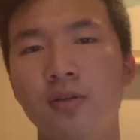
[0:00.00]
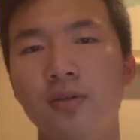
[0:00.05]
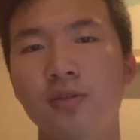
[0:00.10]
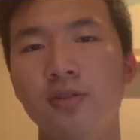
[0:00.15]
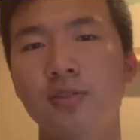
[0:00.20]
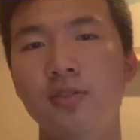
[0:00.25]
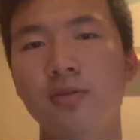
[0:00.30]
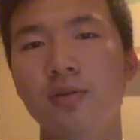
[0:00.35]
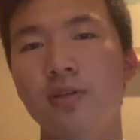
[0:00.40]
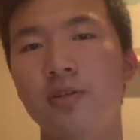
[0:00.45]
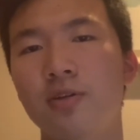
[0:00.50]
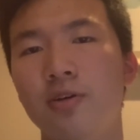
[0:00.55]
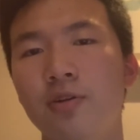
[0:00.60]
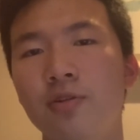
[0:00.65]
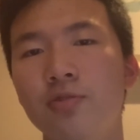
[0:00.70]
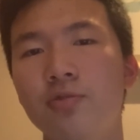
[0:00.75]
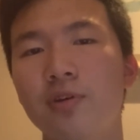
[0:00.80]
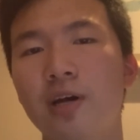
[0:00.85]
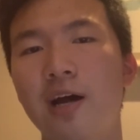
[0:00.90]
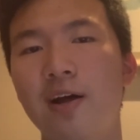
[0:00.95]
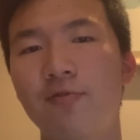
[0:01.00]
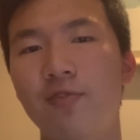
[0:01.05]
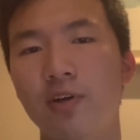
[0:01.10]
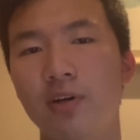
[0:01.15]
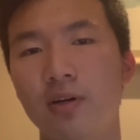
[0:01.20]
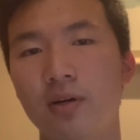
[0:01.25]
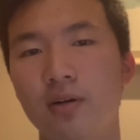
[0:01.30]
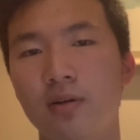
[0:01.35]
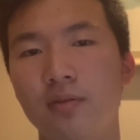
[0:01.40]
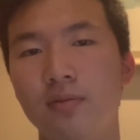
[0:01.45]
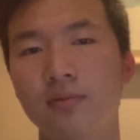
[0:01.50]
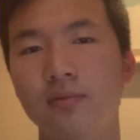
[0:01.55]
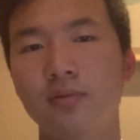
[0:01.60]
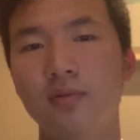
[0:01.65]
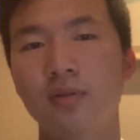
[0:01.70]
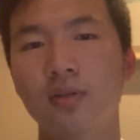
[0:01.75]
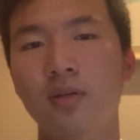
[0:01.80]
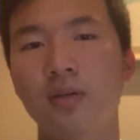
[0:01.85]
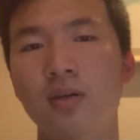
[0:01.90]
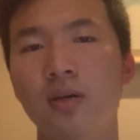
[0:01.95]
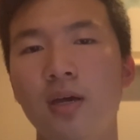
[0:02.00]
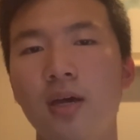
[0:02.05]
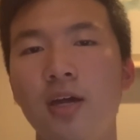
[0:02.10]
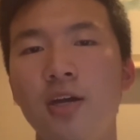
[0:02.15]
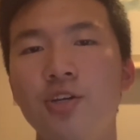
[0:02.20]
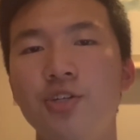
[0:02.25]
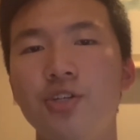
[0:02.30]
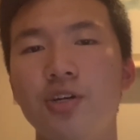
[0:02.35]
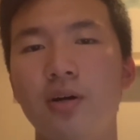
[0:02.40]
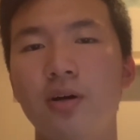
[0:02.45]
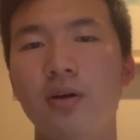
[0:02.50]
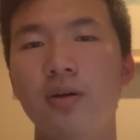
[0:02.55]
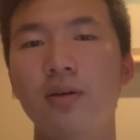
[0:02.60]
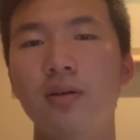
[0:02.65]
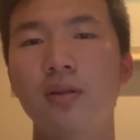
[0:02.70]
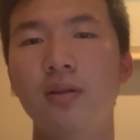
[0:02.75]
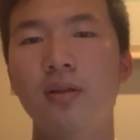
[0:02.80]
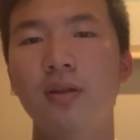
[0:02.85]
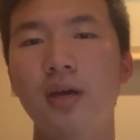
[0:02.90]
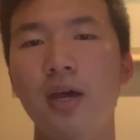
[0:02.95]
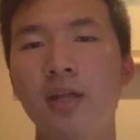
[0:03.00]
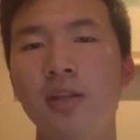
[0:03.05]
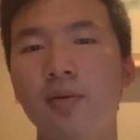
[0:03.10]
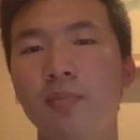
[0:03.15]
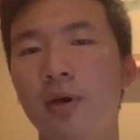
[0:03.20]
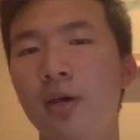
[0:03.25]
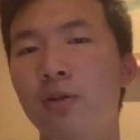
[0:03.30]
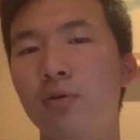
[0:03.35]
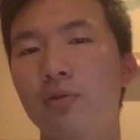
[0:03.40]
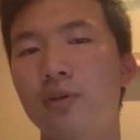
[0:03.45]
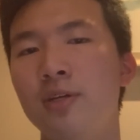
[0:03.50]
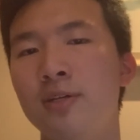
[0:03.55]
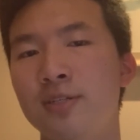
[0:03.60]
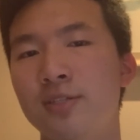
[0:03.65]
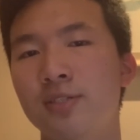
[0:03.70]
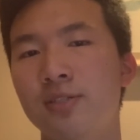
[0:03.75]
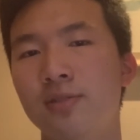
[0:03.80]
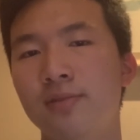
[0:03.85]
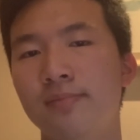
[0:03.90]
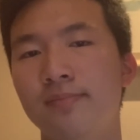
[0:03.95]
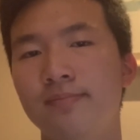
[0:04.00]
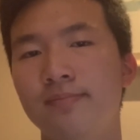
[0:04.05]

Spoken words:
so they turned to Africa, Asia, and the Middle East,